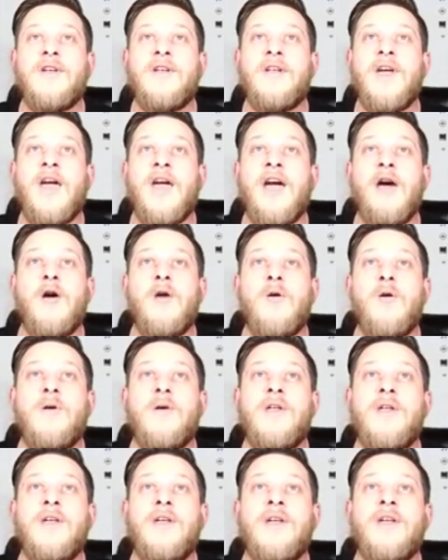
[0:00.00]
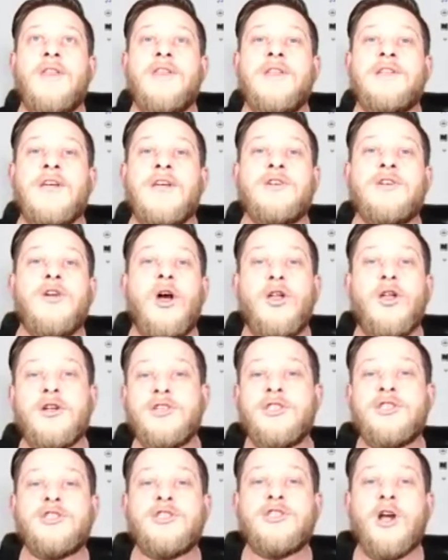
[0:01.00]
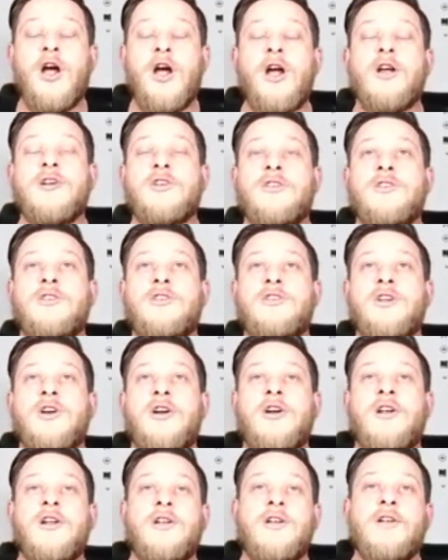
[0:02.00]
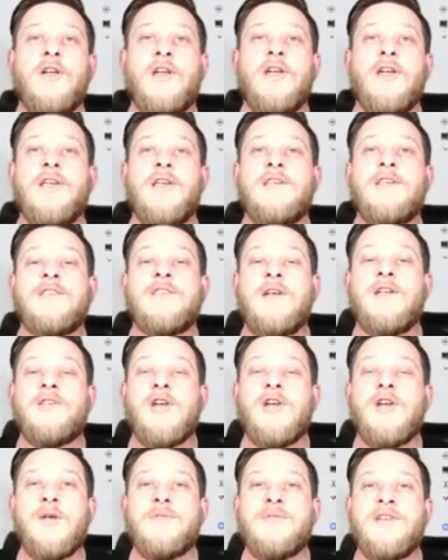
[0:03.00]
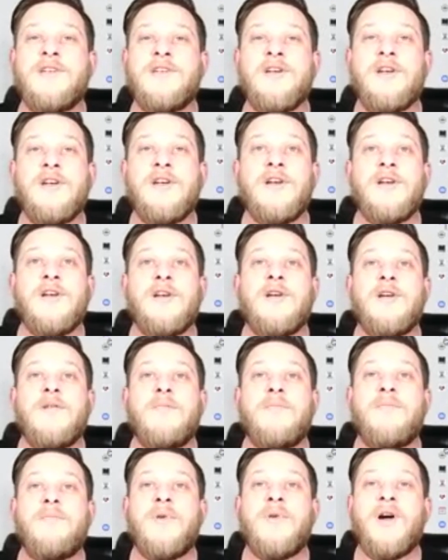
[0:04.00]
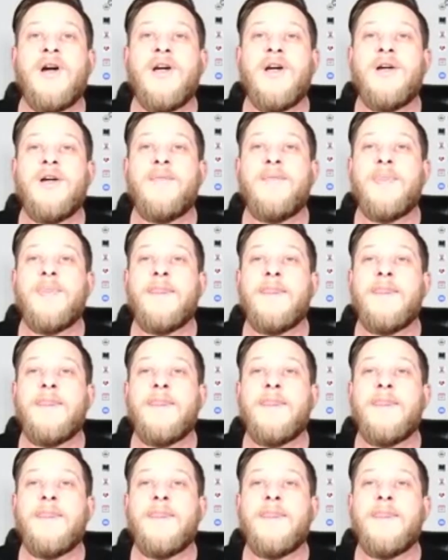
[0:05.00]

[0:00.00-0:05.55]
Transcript: how the technology chart is adopted, but